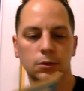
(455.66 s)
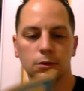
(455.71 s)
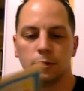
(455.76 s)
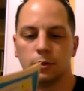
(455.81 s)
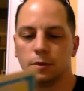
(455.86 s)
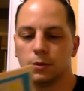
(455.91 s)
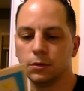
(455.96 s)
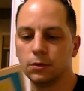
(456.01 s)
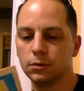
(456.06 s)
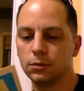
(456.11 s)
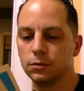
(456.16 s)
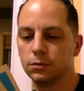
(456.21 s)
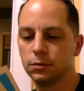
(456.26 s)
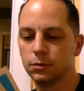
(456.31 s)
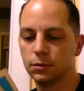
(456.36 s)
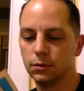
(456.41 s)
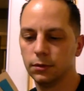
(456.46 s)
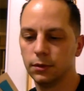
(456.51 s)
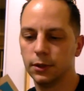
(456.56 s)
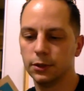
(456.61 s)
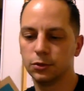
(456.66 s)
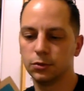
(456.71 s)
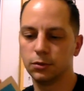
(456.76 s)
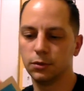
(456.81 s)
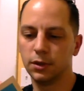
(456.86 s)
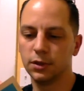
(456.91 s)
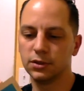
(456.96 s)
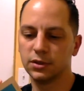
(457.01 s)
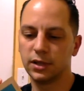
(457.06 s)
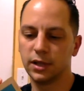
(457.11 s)
Cool. This one
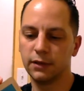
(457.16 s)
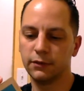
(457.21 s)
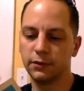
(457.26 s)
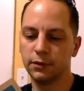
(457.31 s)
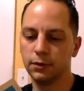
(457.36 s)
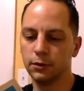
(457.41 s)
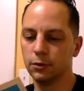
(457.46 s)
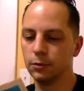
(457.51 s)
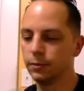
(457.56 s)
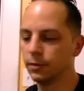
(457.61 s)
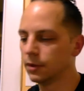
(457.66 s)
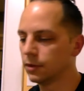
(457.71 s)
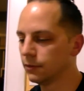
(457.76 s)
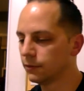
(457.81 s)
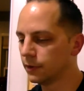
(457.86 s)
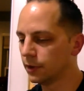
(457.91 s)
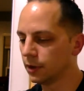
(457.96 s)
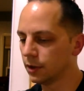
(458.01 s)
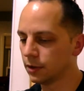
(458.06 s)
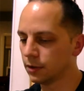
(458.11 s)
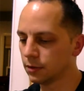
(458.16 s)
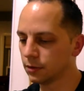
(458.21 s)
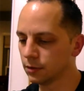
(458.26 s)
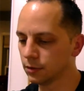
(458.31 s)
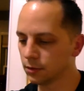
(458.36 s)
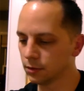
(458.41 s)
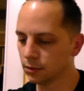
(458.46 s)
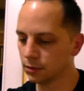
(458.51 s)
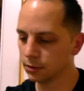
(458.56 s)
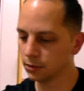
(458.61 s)
does have a little bit of a
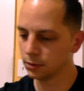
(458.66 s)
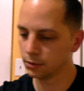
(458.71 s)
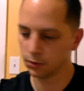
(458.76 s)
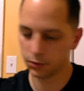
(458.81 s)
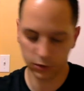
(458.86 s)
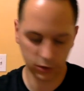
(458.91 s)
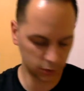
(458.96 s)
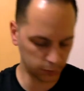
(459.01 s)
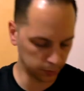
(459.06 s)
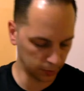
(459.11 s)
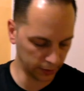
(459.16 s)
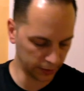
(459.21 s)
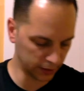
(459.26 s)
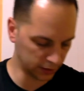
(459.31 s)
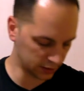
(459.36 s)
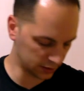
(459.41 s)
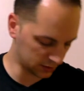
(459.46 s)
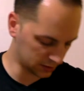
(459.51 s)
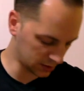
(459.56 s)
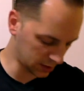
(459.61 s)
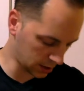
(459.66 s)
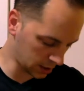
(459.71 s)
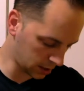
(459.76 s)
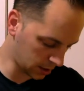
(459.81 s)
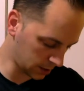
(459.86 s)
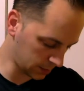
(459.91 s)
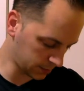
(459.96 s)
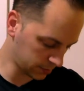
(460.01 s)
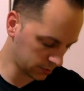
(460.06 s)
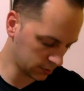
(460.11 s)
split at the
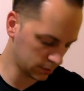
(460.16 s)
top.